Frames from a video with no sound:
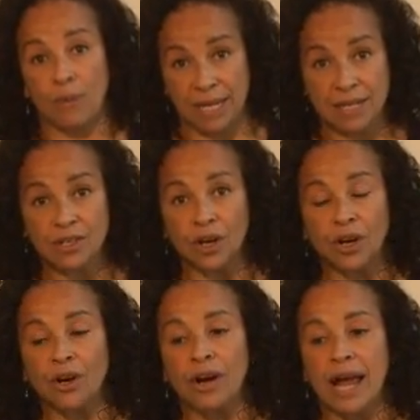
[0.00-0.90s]
witness
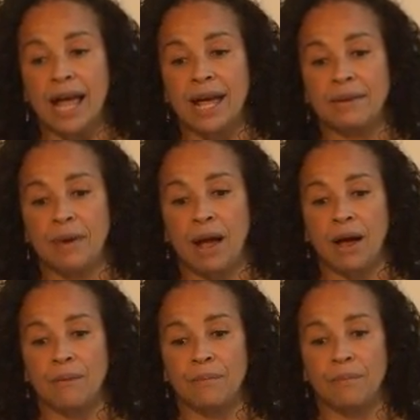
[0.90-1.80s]
her,
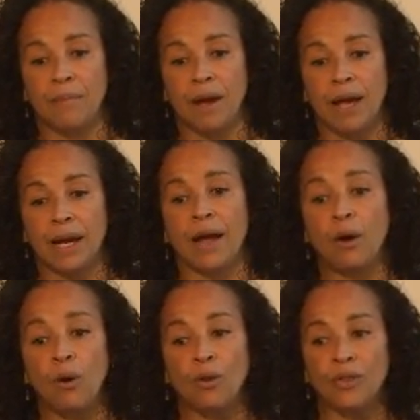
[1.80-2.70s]
and I
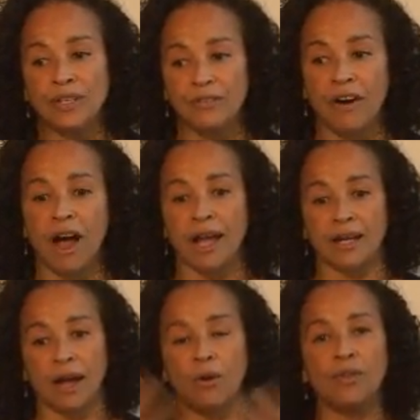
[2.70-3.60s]
hold the
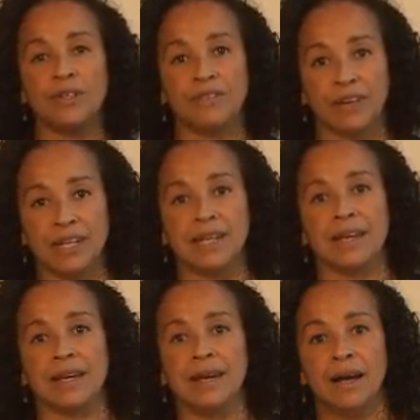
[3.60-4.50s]
divine, I hold the
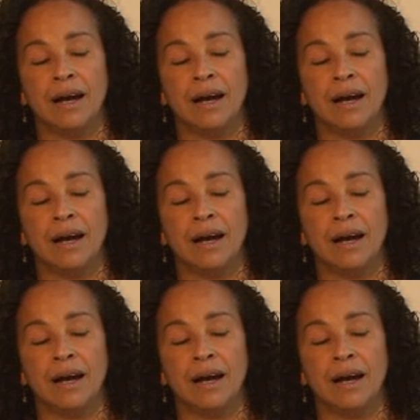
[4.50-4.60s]
divinity